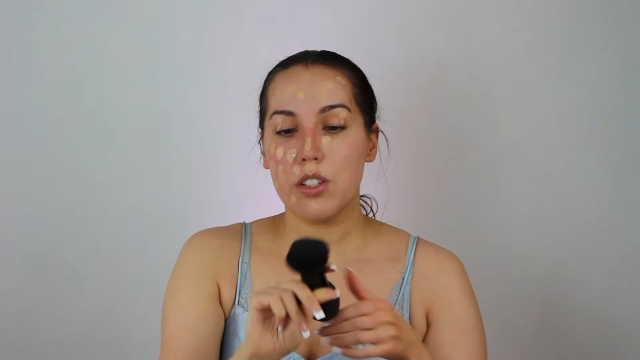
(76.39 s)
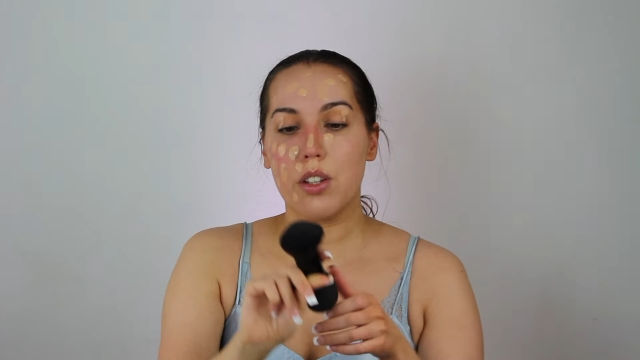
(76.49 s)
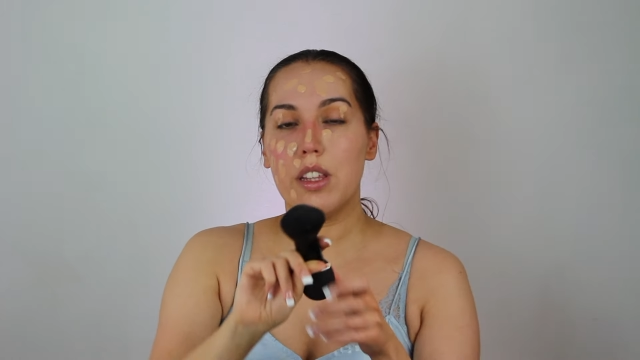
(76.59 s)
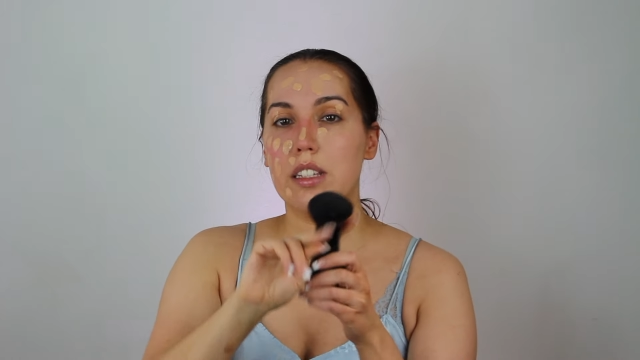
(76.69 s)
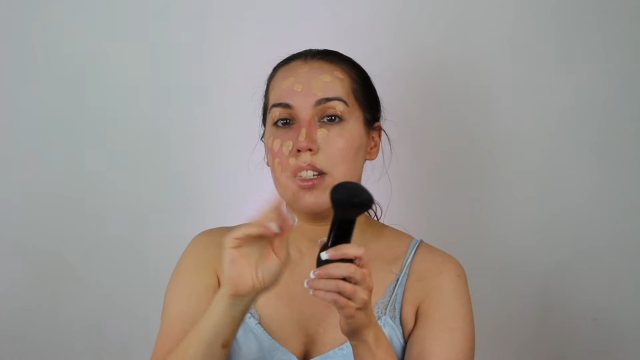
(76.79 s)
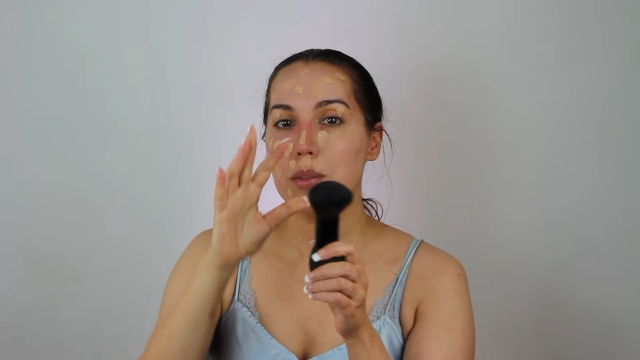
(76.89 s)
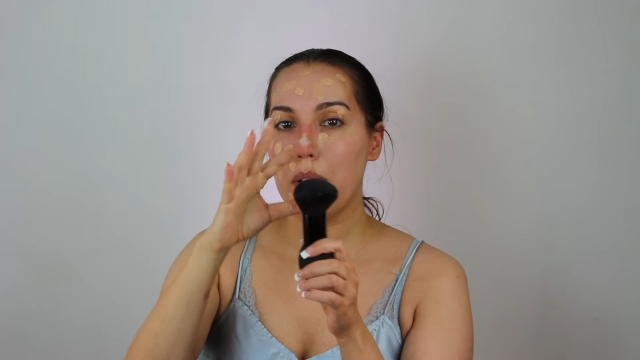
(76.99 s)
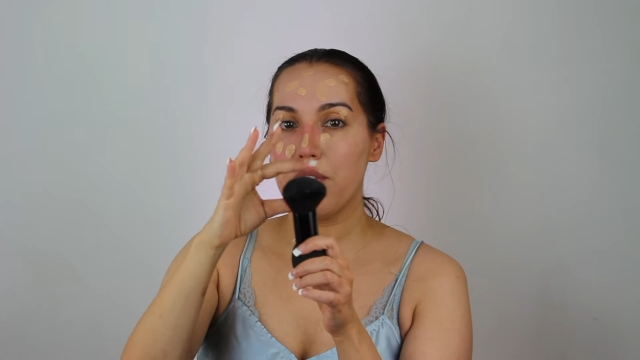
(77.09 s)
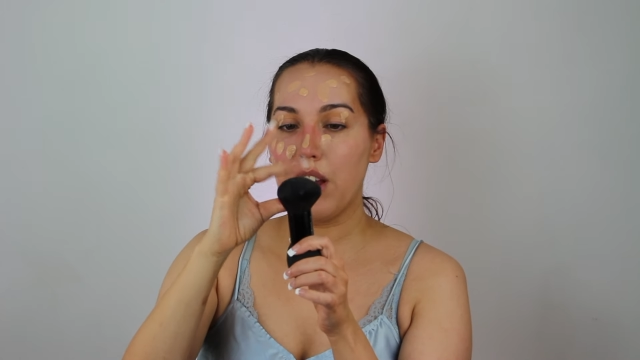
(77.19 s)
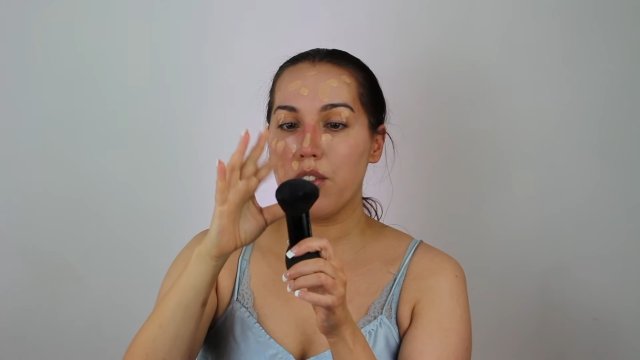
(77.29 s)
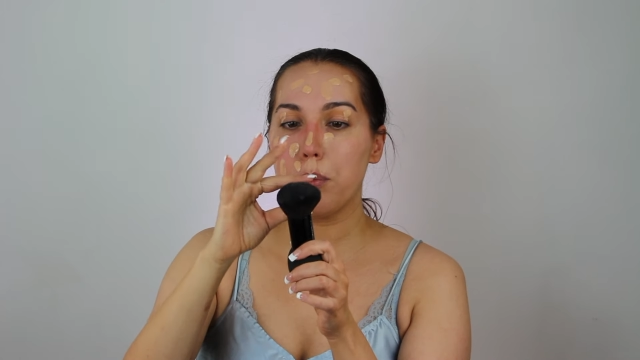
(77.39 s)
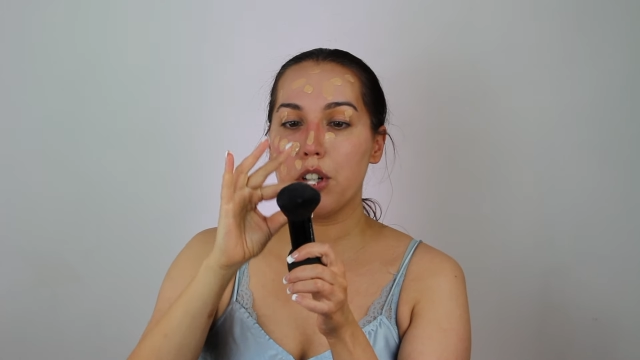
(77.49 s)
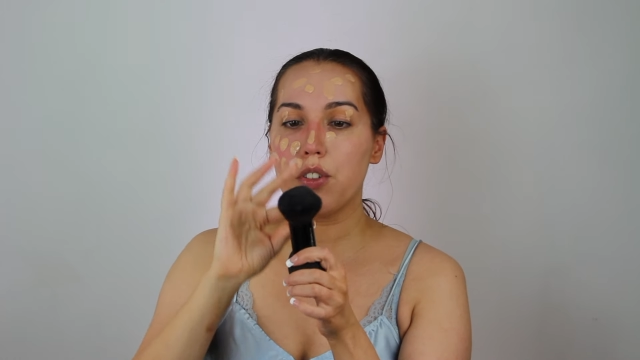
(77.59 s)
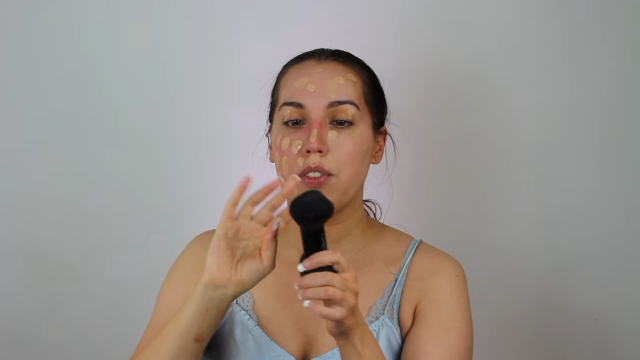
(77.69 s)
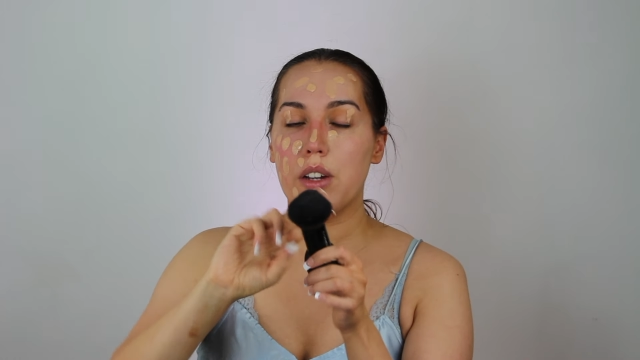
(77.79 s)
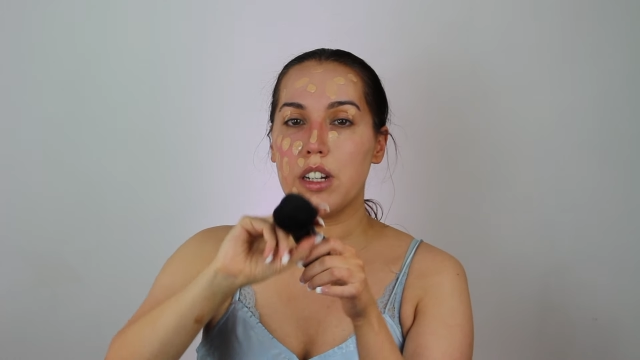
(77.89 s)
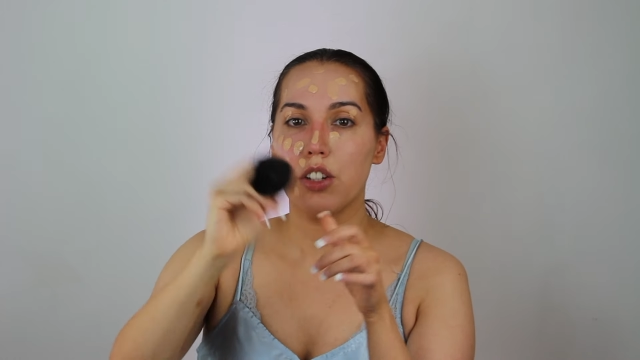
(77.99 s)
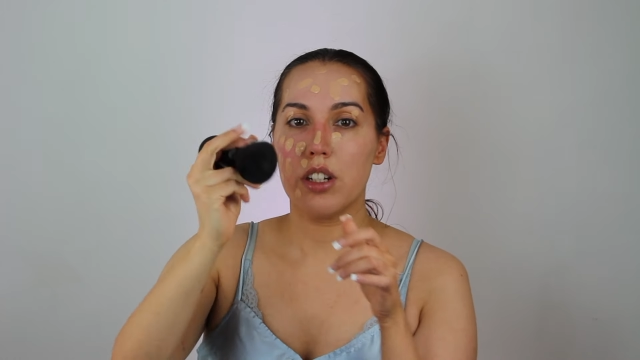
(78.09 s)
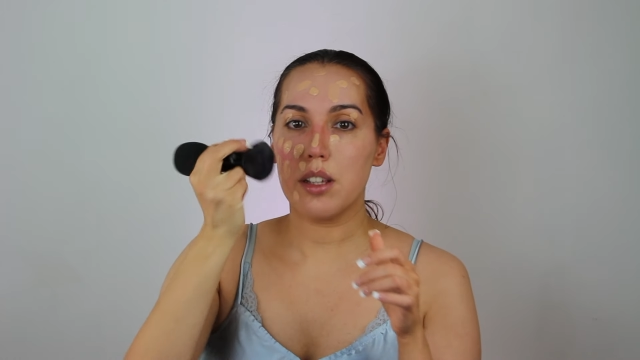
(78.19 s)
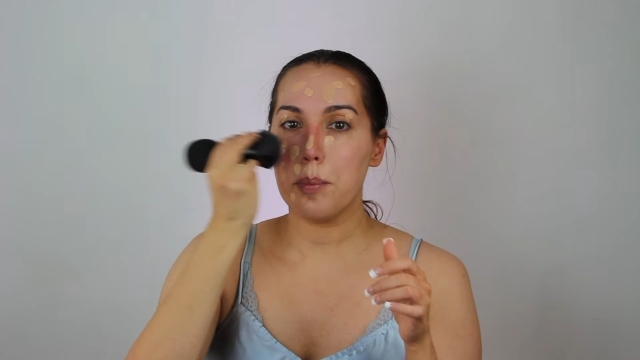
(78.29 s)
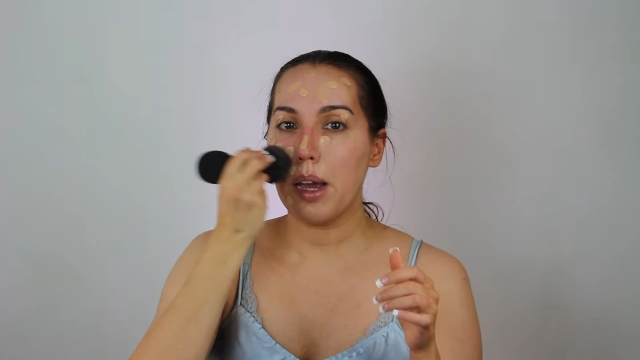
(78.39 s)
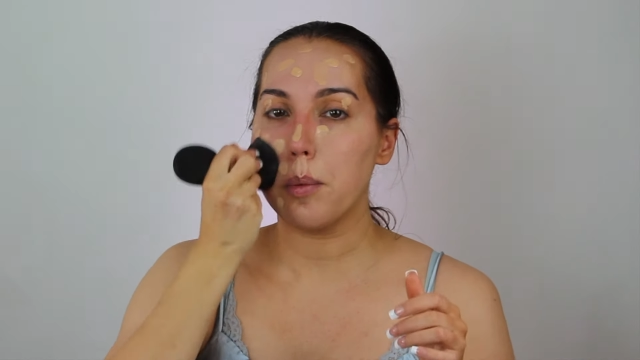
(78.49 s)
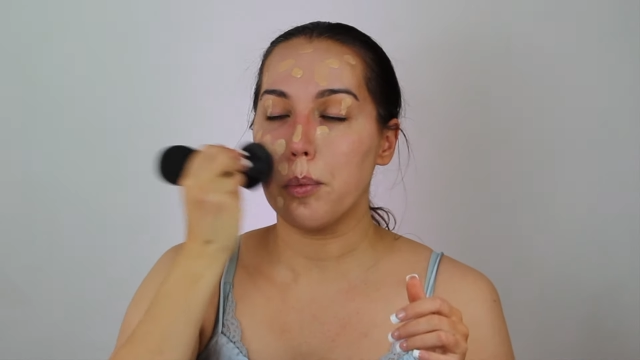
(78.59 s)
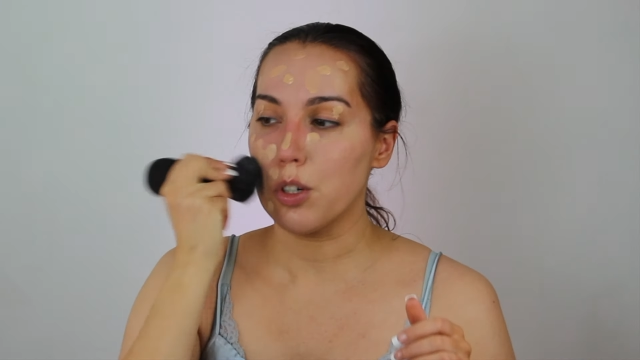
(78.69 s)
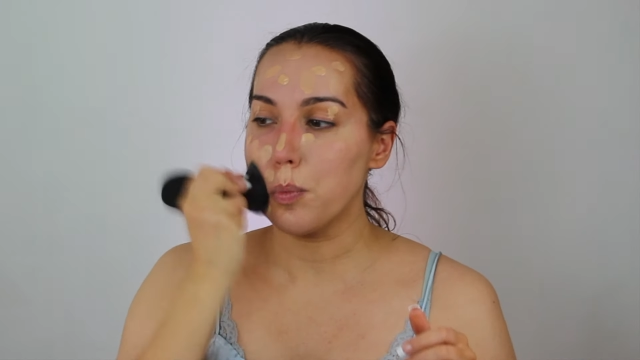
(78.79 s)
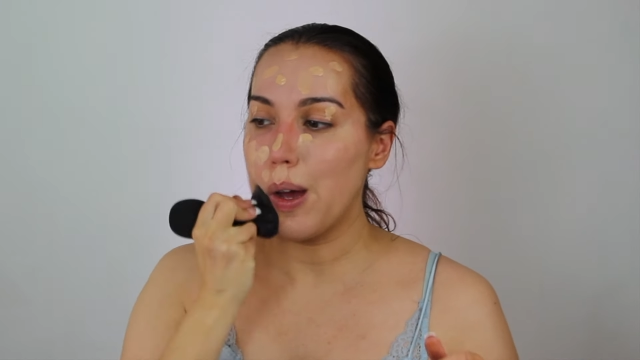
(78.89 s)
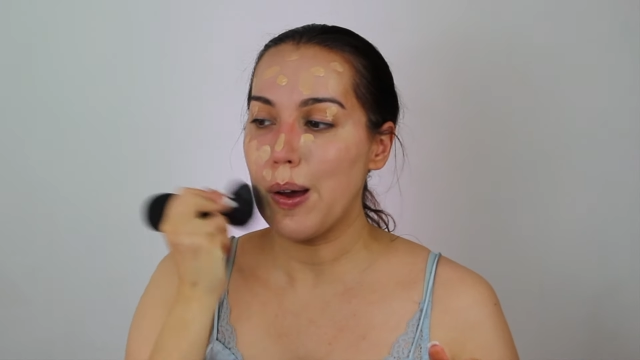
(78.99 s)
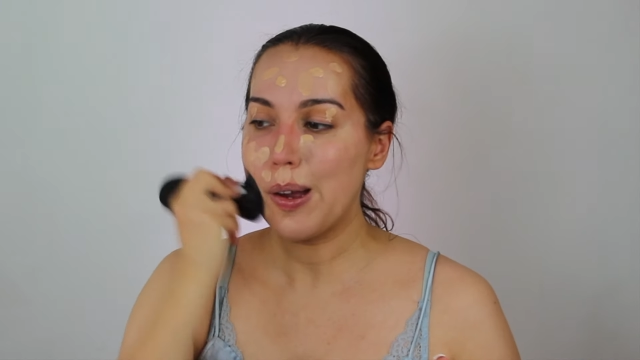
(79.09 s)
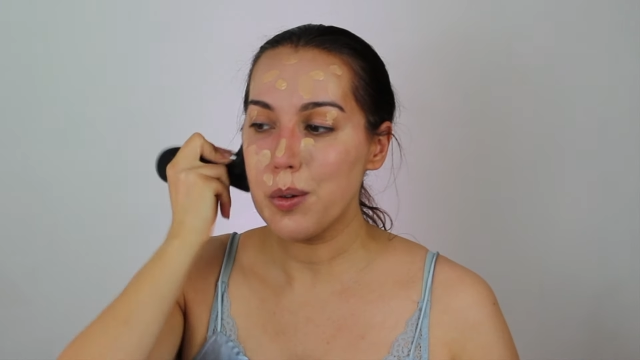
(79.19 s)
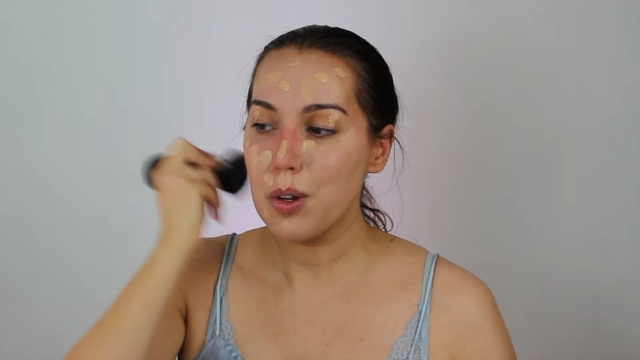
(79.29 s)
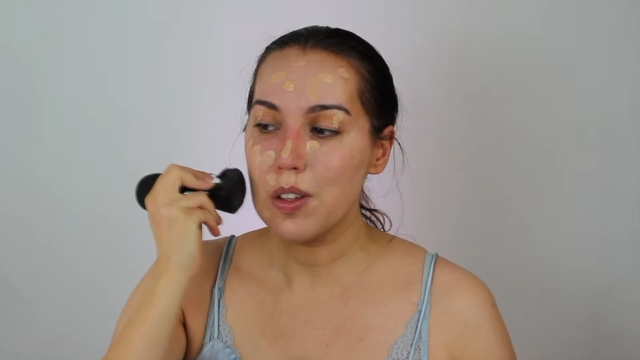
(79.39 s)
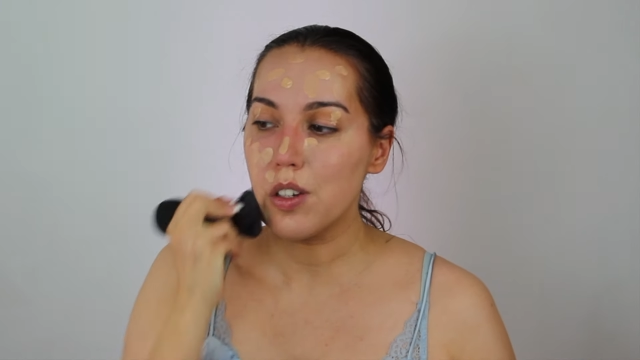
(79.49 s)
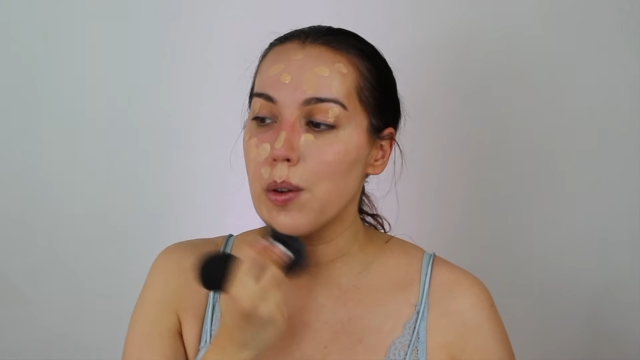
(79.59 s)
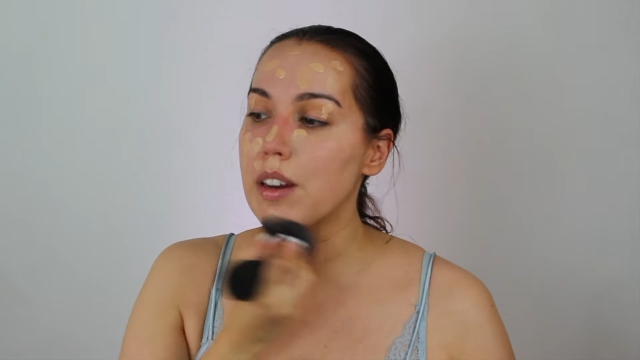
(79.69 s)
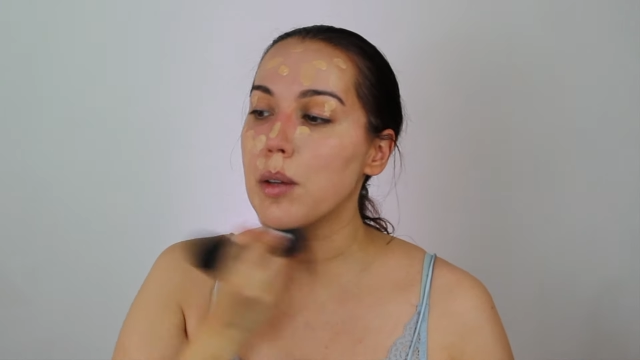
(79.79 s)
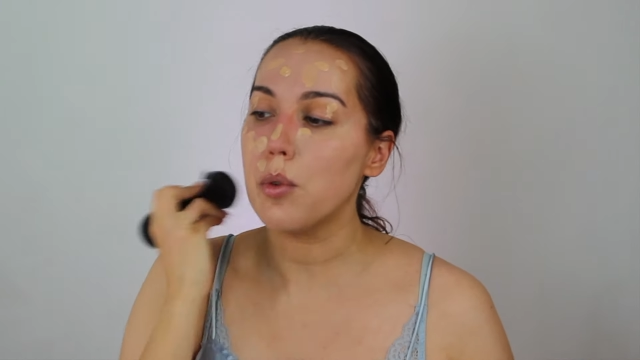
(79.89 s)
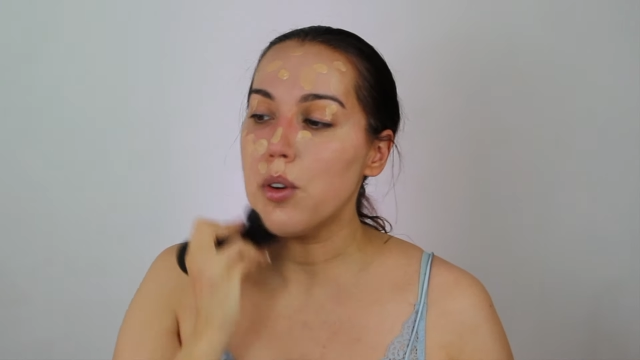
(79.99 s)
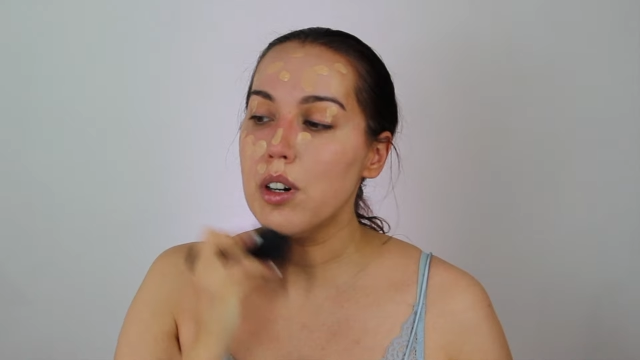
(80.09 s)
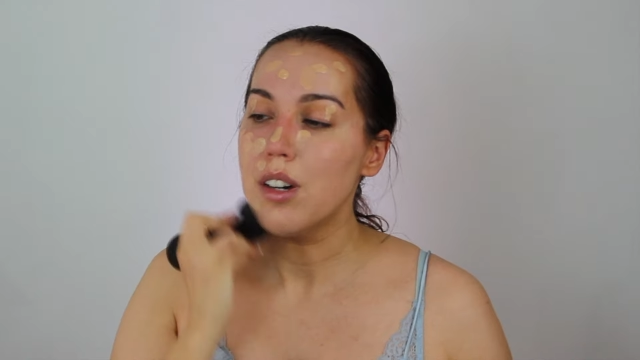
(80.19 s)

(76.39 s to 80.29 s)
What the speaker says: So this is my favorite brush for foundation. It's a MAC brush, but I don't know if they do it anymore.